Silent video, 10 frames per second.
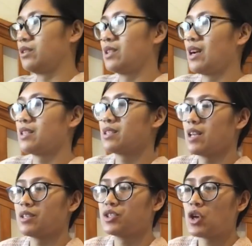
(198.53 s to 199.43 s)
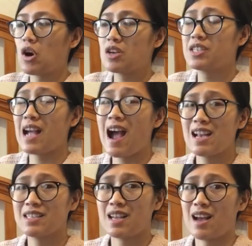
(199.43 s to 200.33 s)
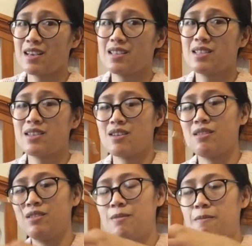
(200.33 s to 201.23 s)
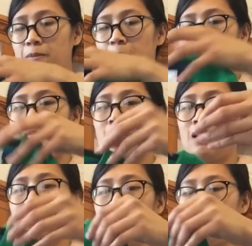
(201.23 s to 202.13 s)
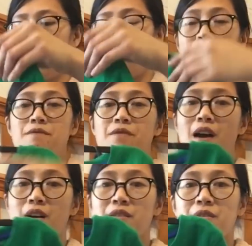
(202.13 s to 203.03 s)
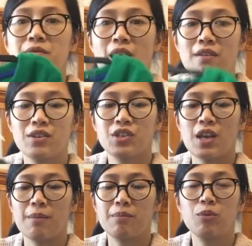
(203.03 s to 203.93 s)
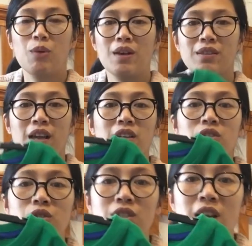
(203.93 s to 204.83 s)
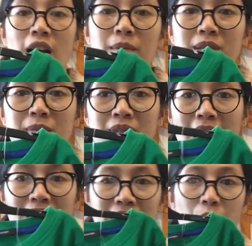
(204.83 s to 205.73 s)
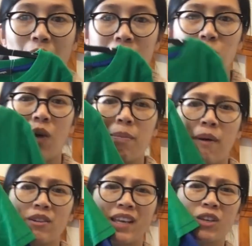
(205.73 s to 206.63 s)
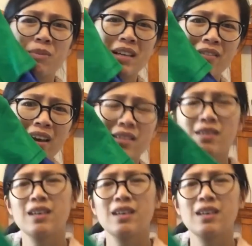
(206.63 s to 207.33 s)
That's it. George Asda is, you know, very cheap when they do have some sales. That one is £1, can you believe it?